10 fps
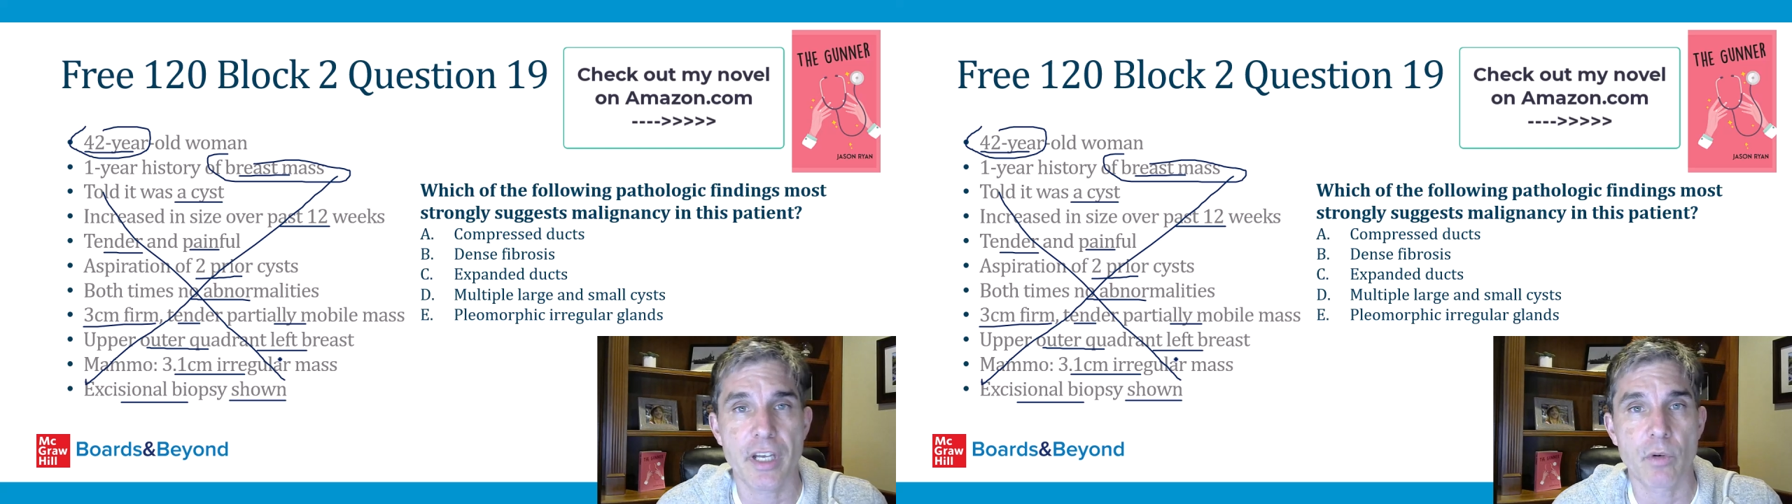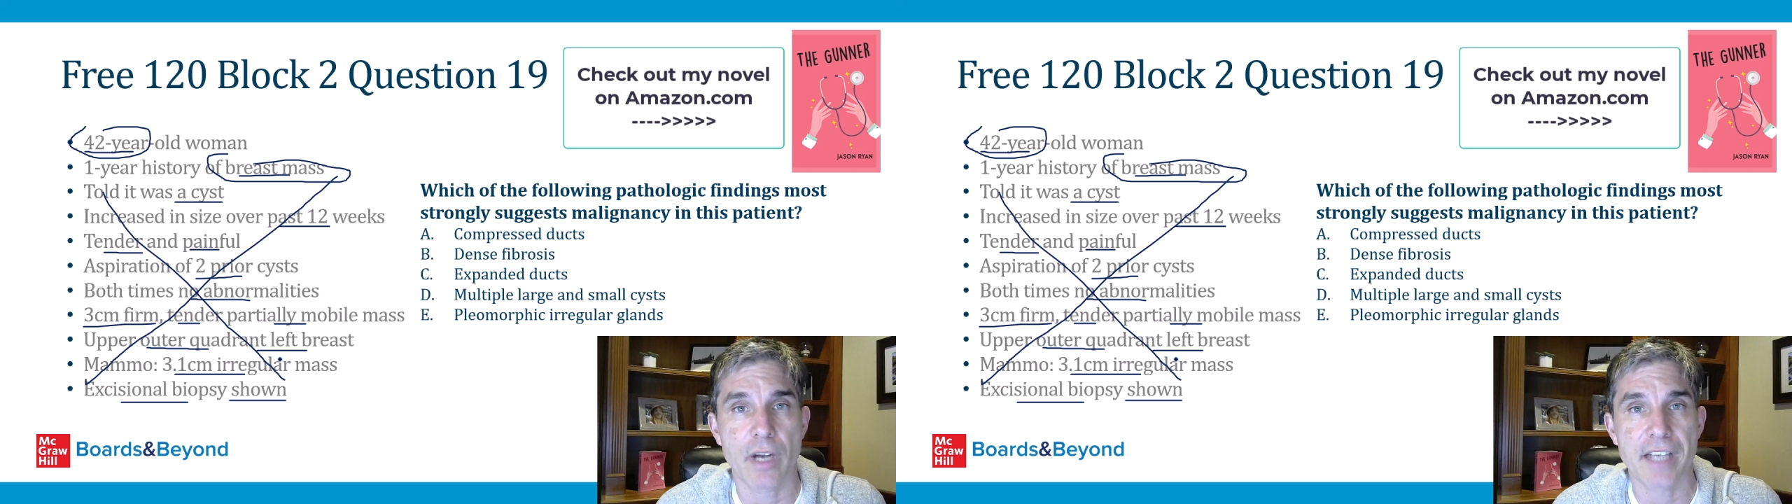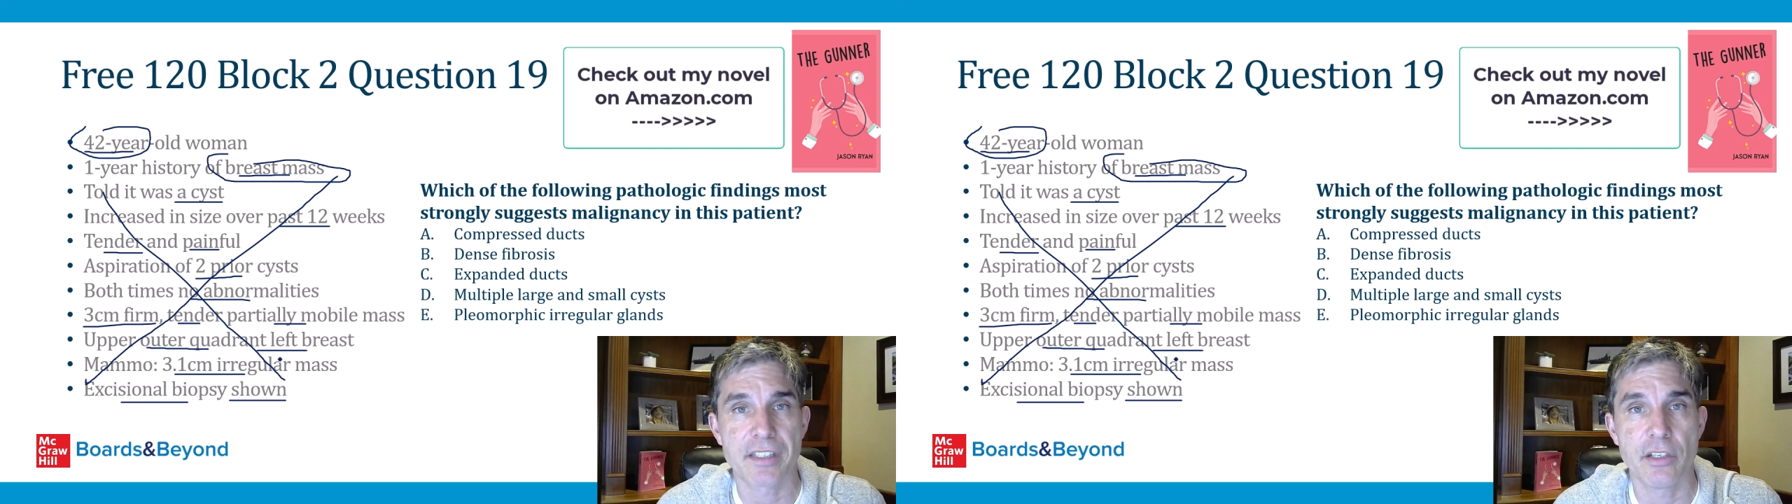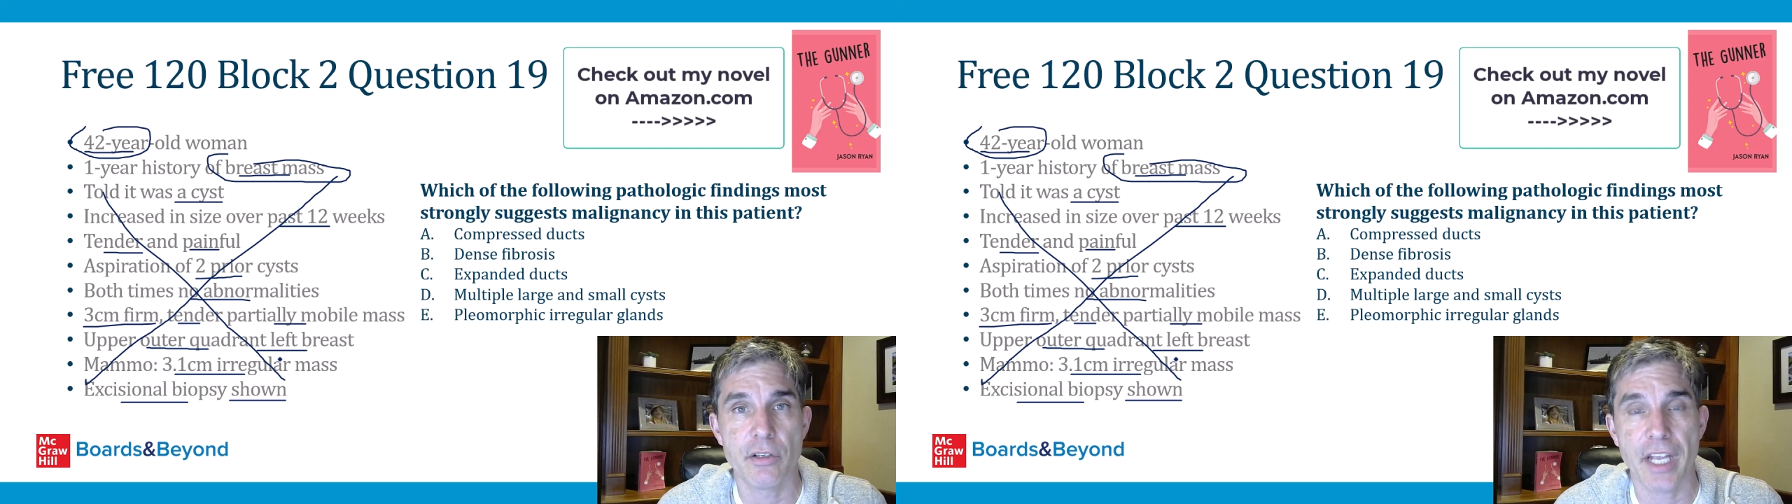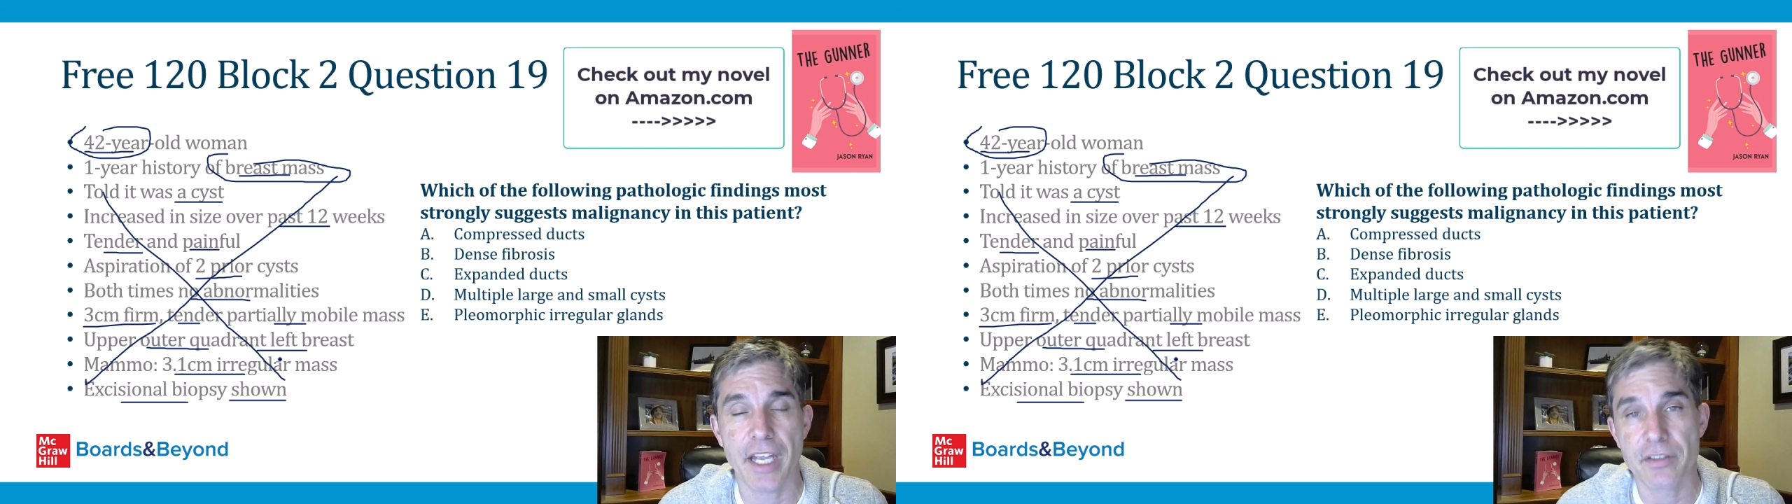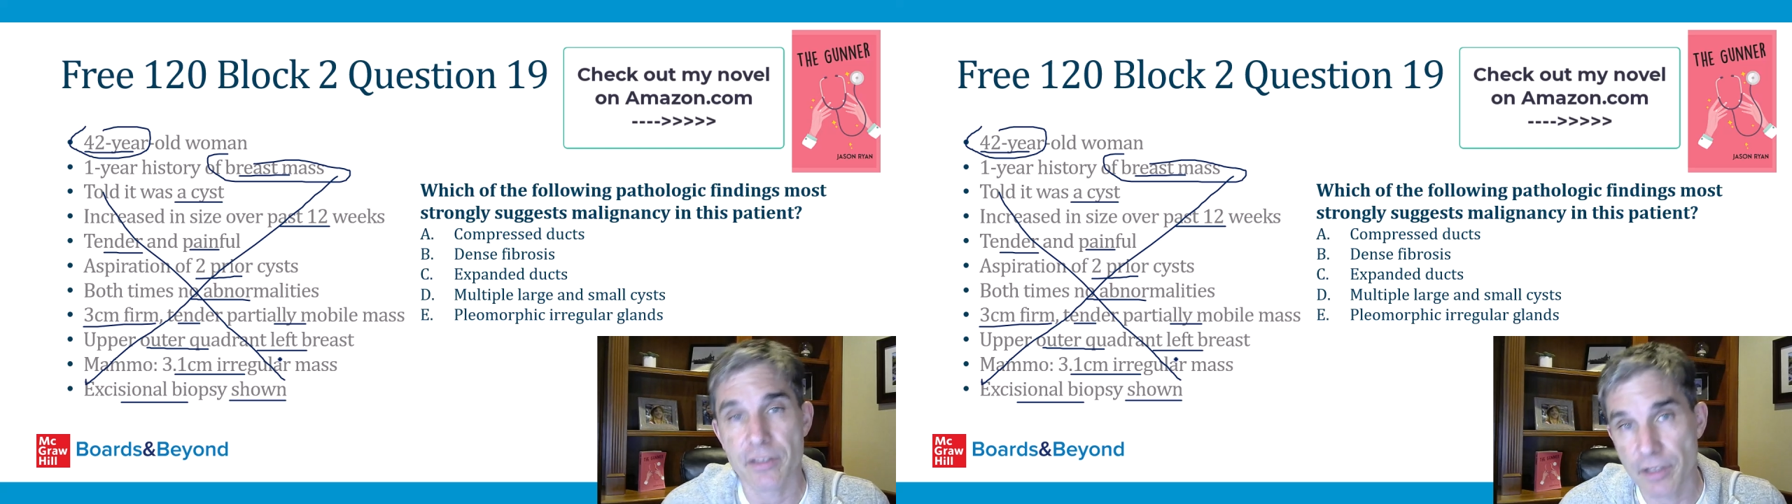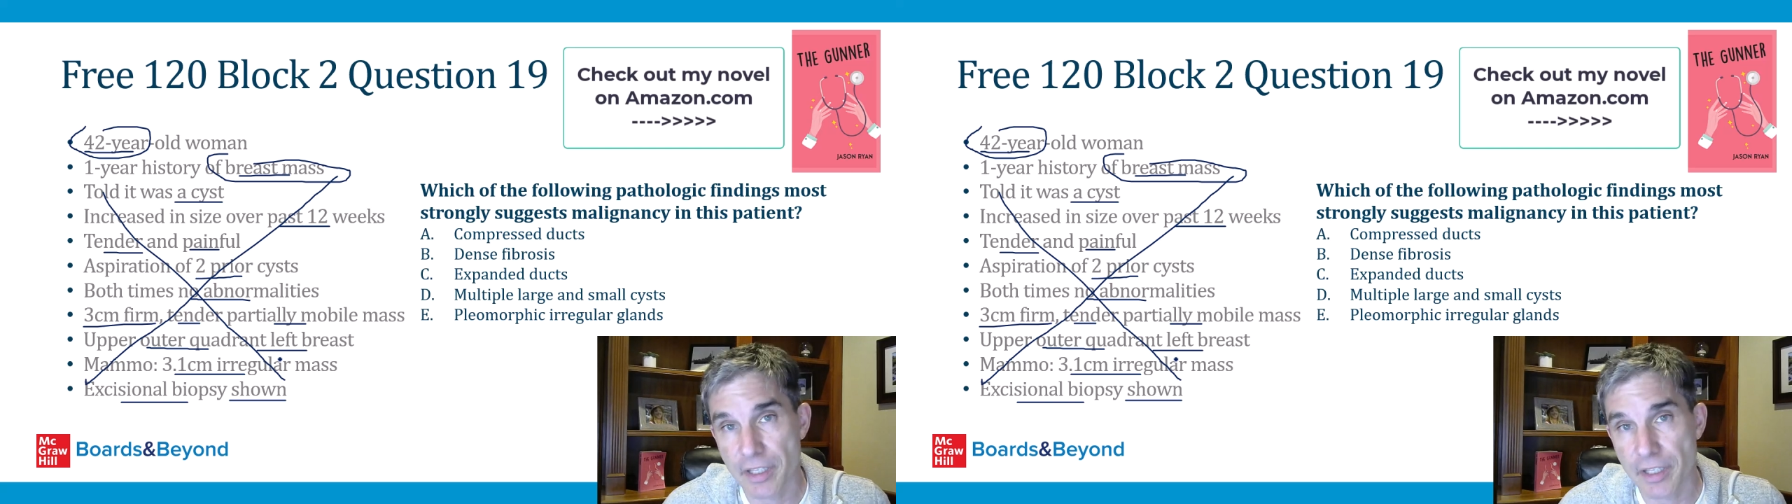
that we're asking you to answer?